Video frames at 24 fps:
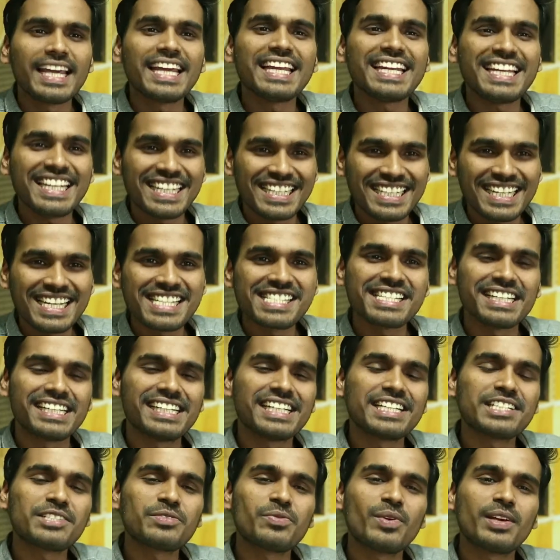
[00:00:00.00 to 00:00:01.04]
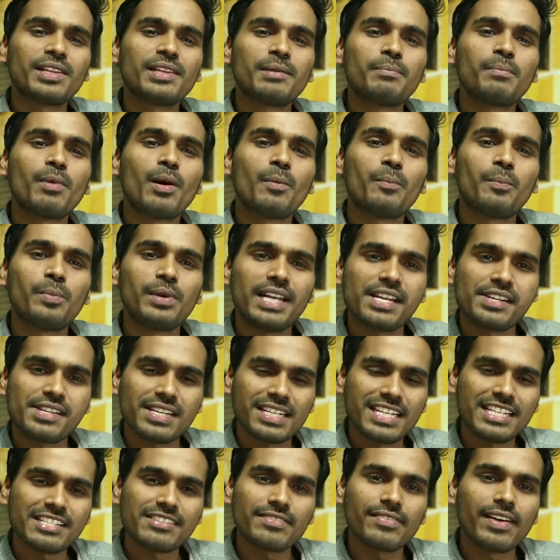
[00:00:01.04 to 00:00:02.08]
In Indian cities where the
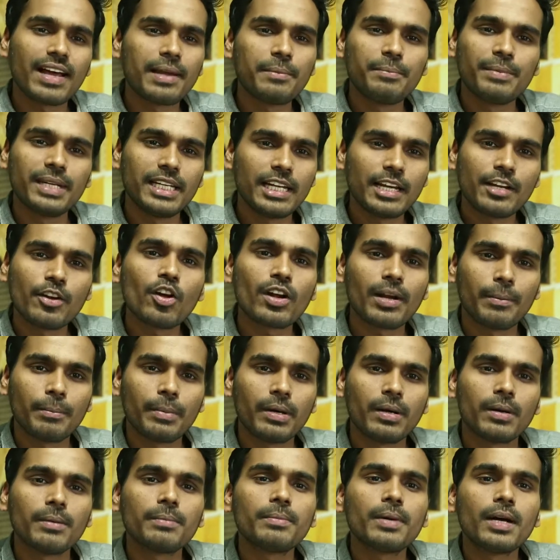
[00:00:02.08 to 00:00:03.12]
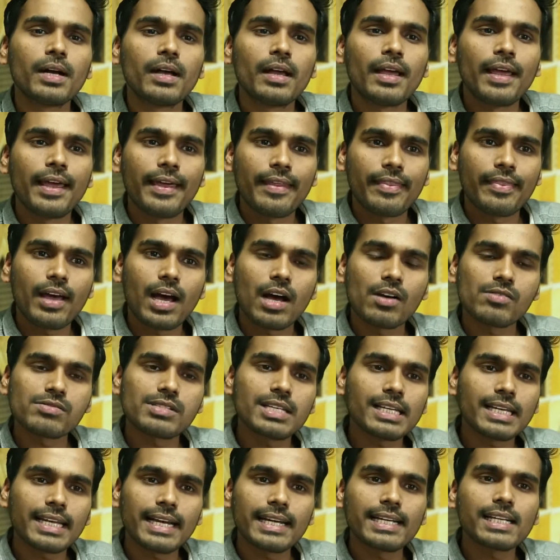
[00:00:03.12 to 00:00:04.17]
population is 5 million or above, the
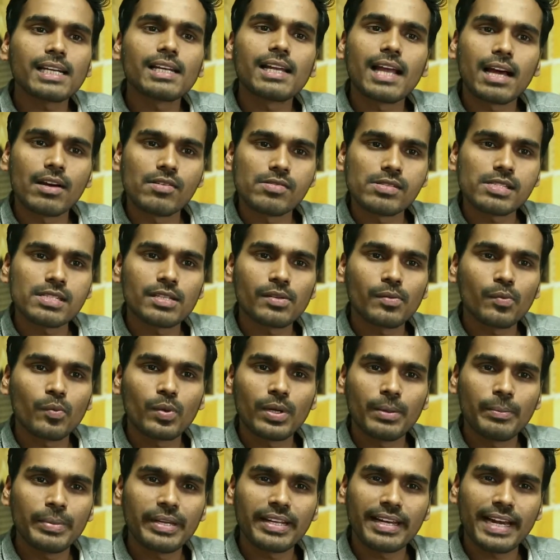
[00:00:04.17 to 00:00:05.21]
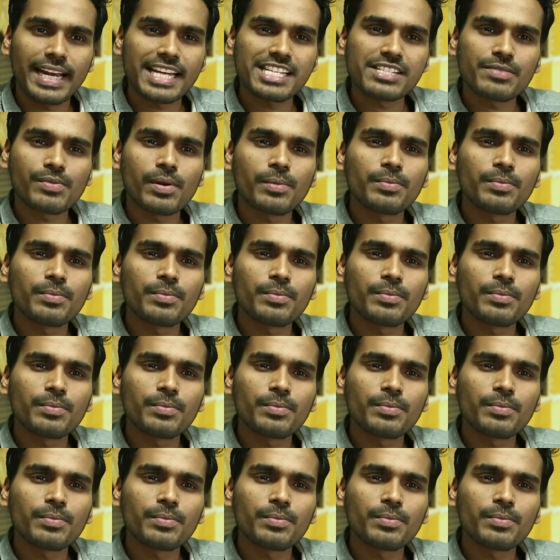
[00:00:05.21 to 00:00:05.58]
housing rent allowance will be raised